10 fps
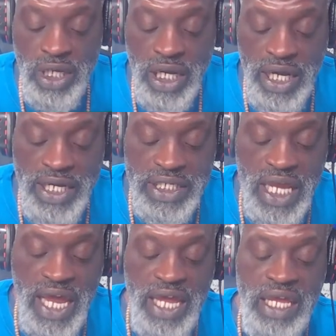of the
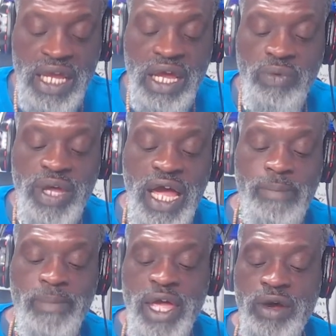day. We got
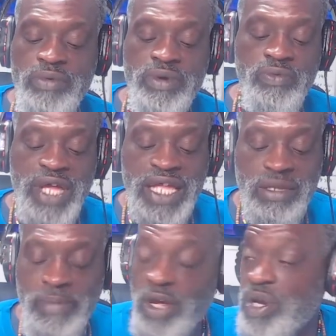male. We got the
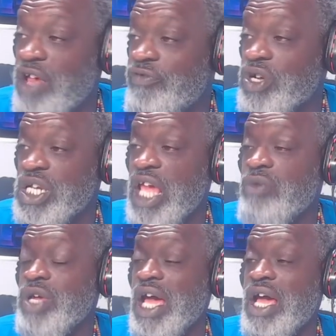male name for the day. We
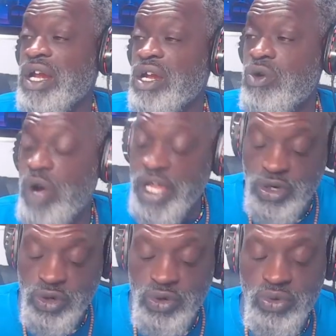got
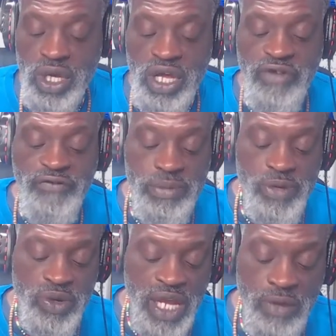Kwaku, female
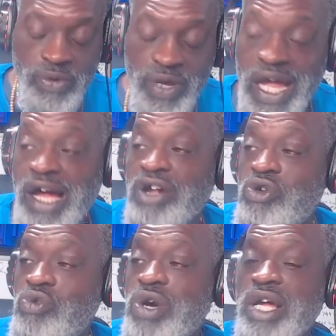name. We got
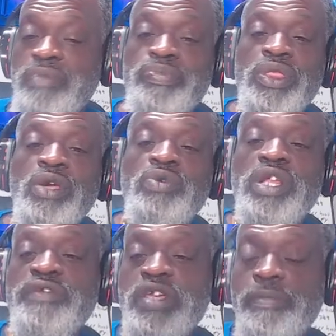Akua, we
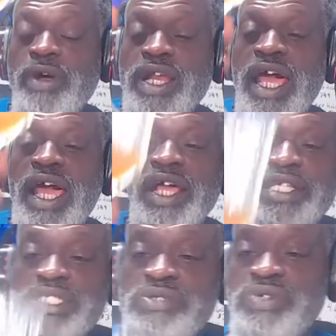lift up our glass, we